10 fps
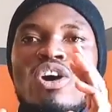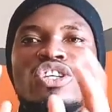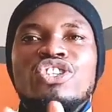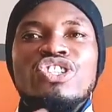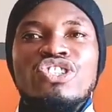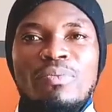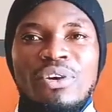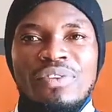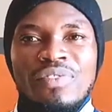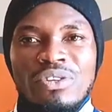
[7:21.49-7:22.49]
Catch you in
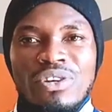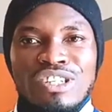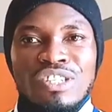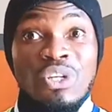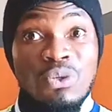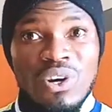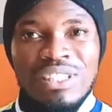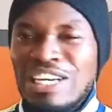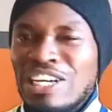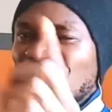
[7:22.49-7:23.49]
some other video, guys. If you're
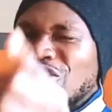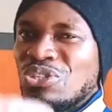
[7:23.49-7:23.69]
new on here,